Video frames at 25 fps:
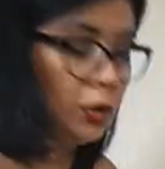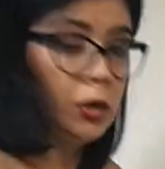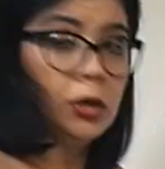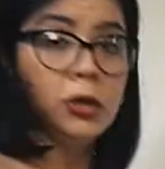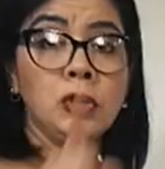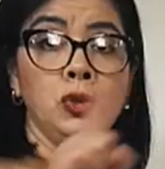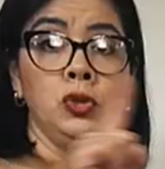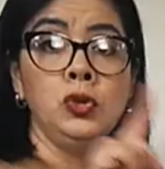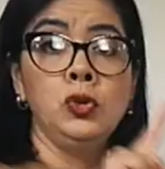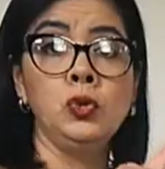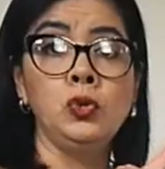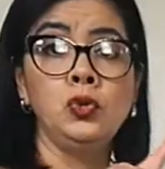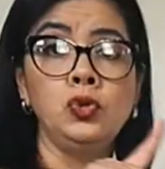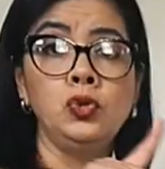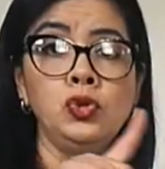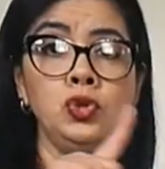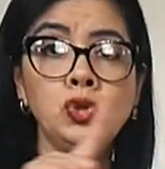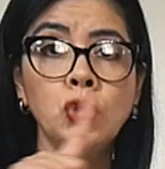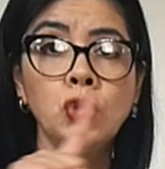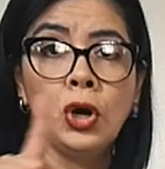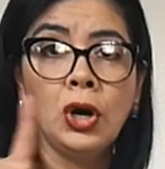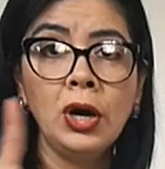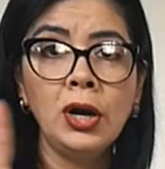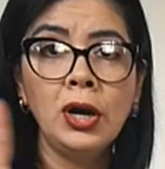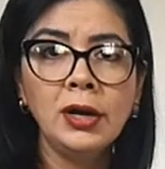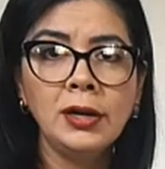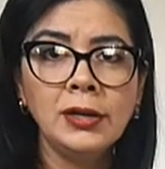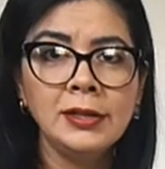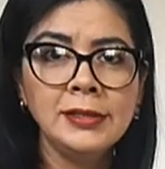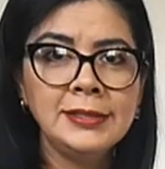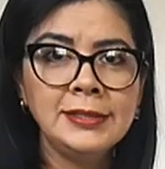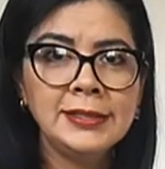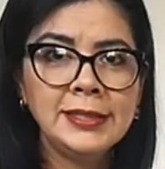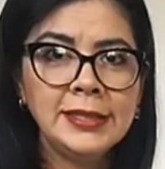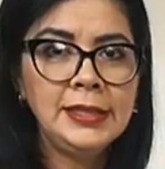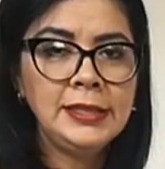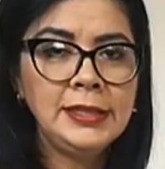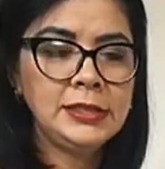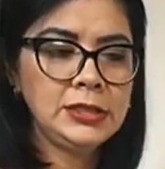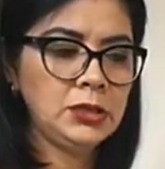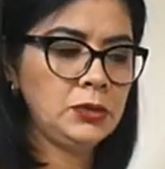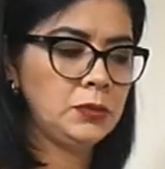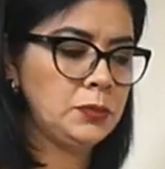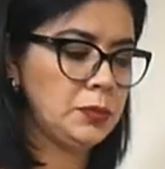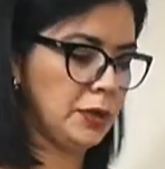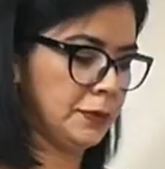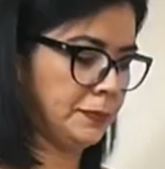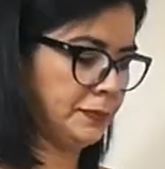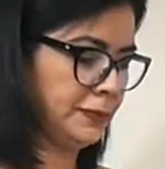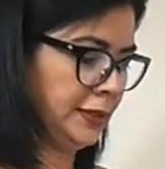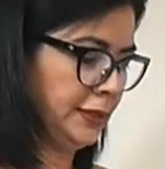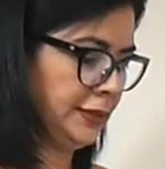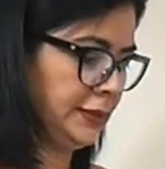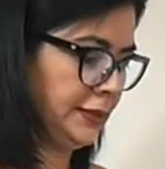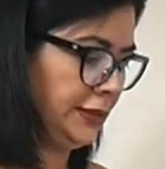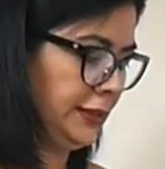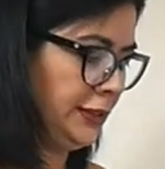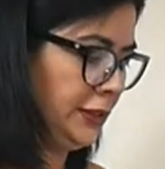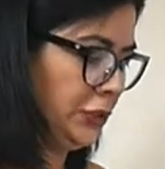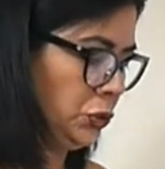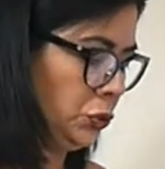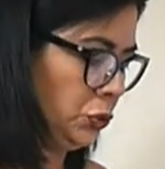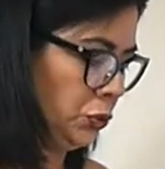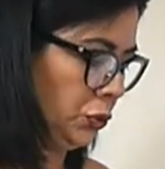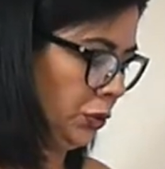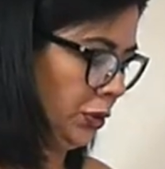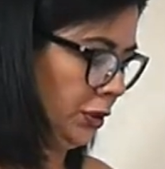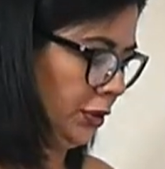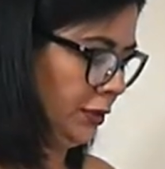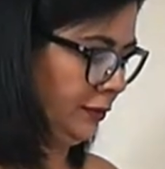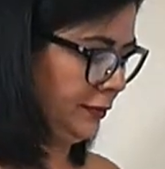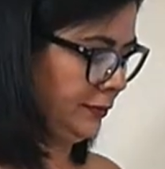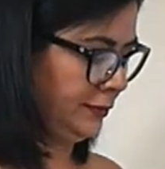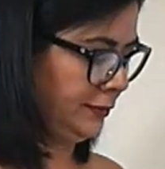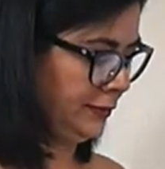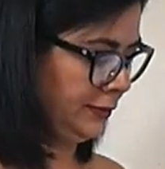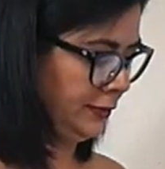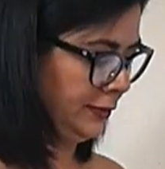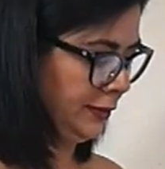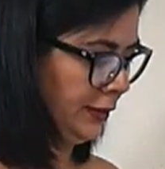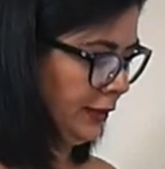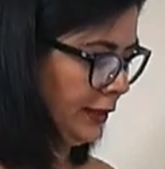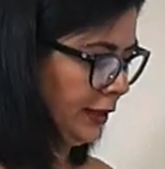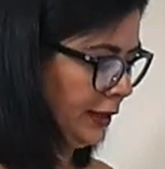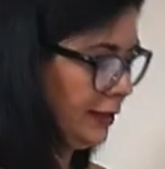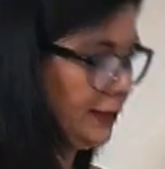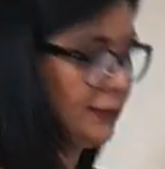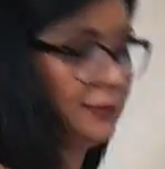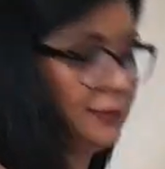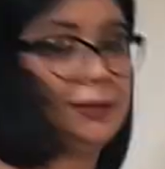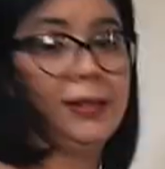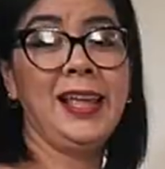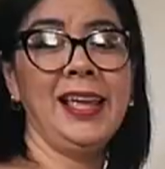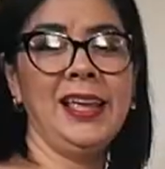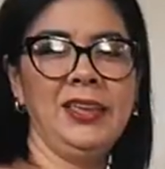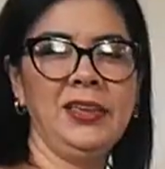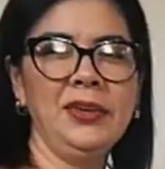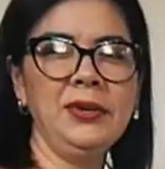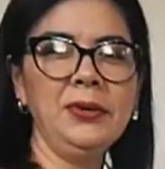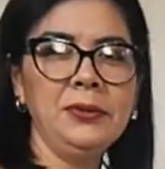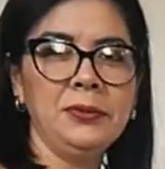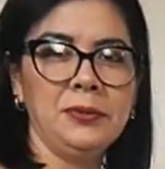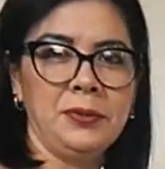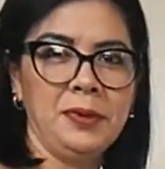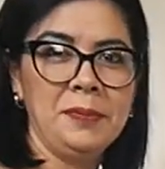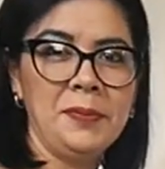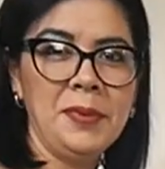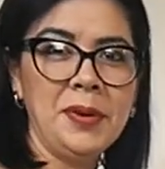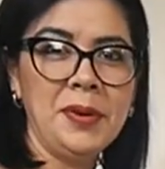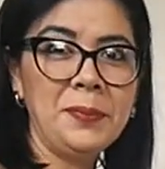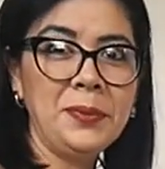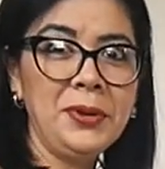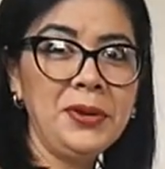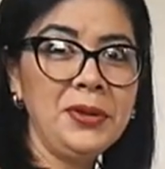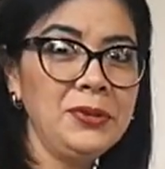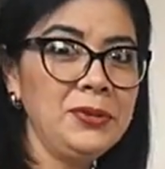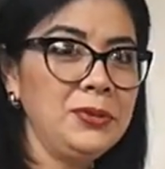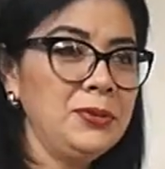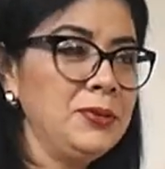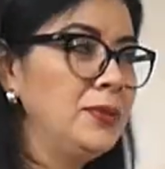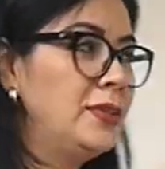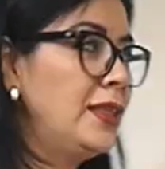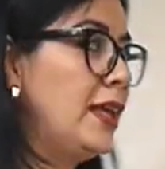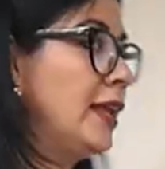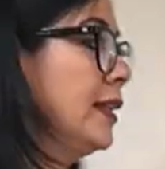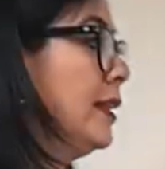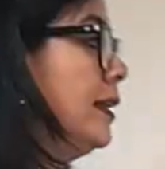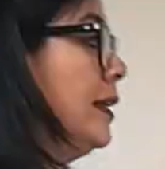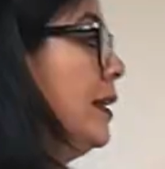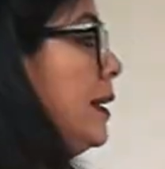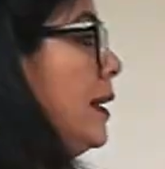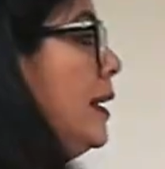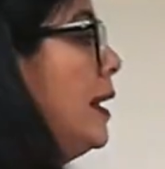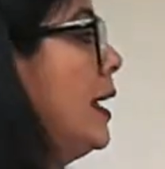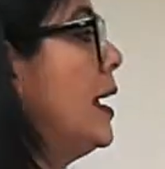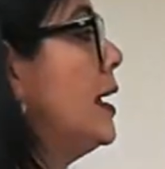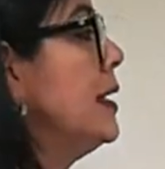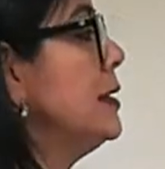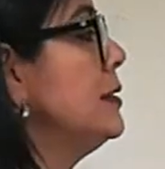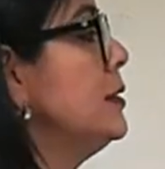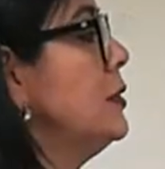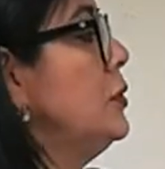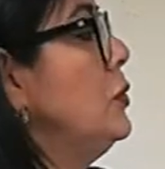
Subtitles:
You don't interrupt the teacher. Good? Like you. Remember you do that in class?